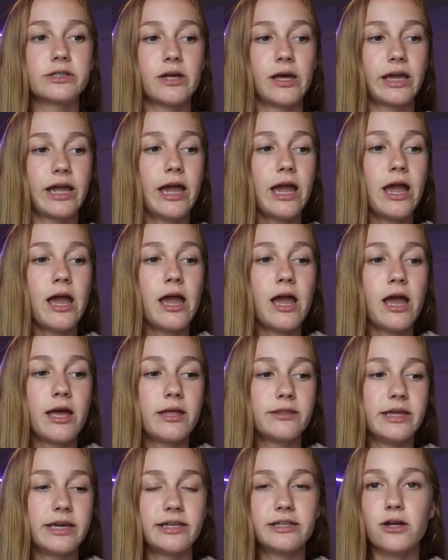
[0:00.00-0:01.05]
So like
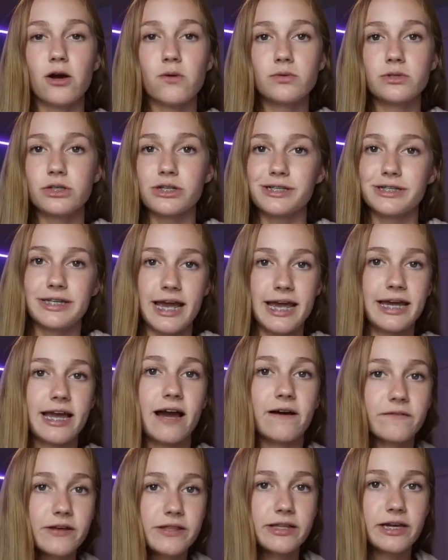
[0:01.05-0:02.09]
they don't just take
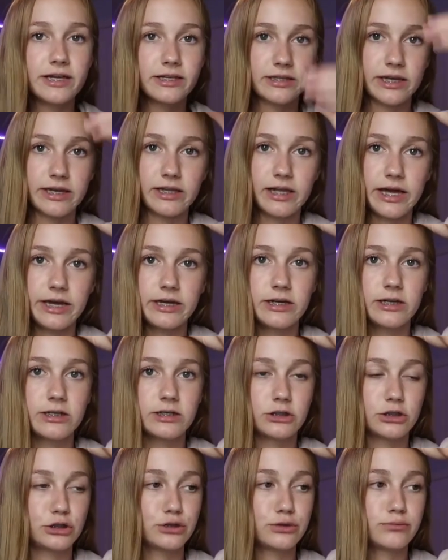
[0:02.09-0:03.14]
everything, they like
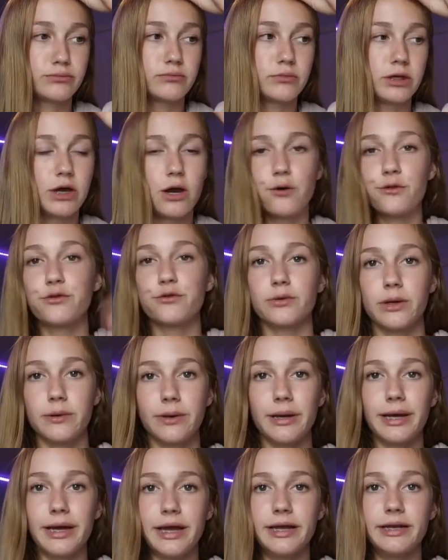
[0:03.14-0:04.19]
go
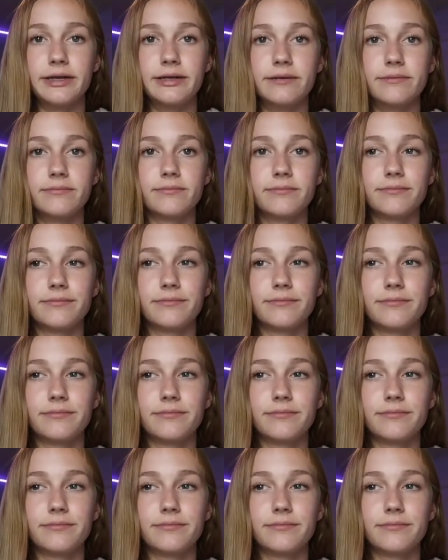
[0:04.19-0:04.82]
through it, and